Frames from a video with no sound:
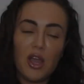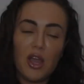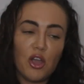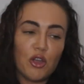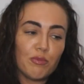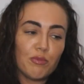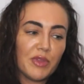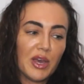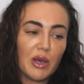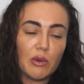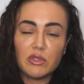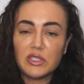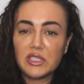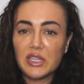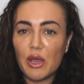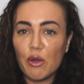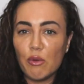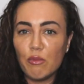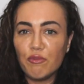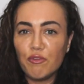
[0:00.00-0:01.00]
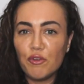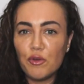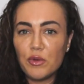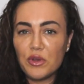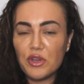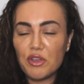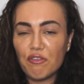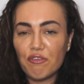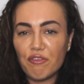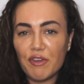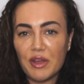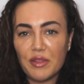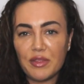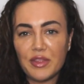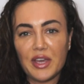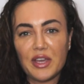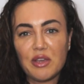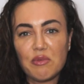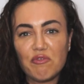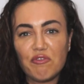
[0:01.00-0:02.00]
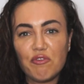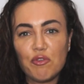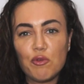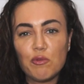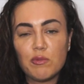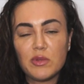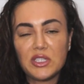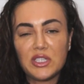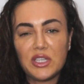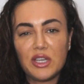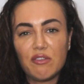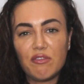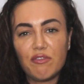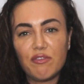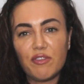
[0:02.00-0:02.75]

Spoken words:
hope that was helpful and you found that informative.